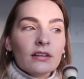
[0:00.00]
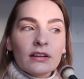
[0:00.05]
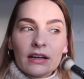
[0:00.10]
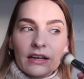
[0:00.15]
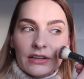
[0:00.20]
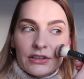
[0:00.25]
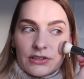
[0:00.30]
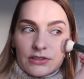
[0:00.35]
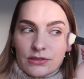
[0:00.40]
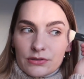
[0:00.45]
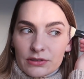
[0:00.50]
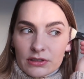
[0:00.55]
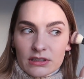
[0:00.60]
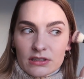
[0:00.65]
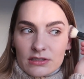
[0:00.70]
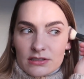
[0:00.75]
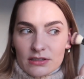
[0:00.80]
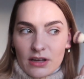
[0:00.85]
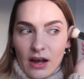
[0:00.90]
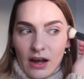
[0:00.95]
and just really
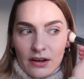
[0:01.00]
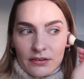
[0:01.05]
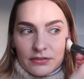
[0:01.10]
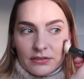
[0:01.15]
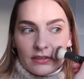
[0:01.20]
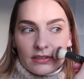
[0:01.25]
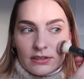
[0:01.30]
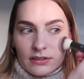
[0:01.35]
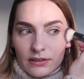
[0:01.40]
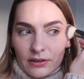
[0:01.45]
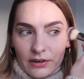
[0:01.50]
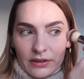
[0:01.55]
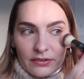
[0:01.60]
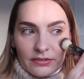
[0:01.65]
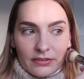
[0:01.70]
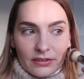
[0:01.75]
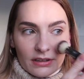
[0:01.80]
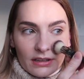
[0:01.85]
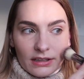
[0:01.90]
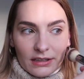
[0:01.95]
soft. So I
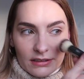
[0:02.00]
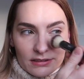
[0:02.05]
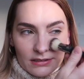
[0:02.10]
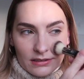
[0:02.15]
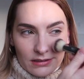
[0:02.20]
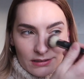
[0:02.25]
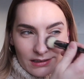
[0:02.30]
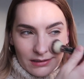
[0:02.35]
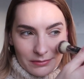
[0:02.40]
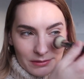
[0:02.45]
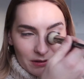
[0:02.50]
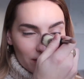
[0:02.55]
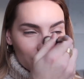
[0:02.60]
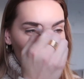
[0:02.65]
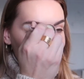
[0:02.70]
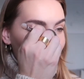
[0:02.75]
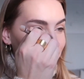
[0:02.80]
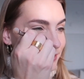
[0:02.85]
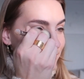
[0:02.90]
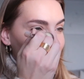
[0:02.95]
feel like it's gonna give me a
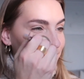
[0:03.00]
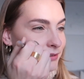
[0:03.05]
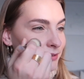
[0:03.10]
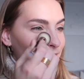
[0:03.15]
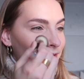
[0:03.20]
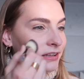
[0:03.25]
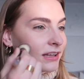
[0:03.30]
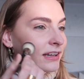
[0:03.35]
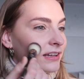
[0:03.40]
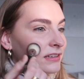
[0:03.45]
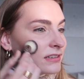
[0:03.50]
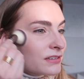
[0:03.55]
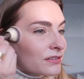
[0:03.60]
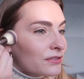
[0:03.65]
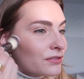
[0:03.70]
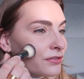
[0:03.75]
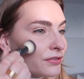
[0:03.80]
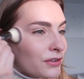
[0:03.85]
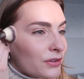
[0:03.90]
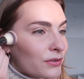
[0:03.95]
really good like
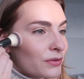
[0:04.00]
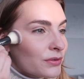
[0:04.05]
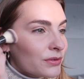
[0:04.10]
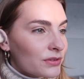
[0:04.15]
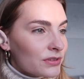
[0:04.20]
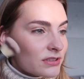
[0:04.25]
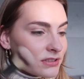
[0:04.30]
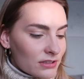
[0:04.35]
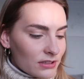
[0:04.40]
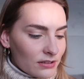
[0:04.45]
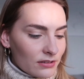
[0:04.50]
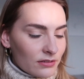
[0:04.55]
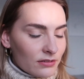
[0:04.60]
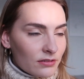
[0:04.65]
diffused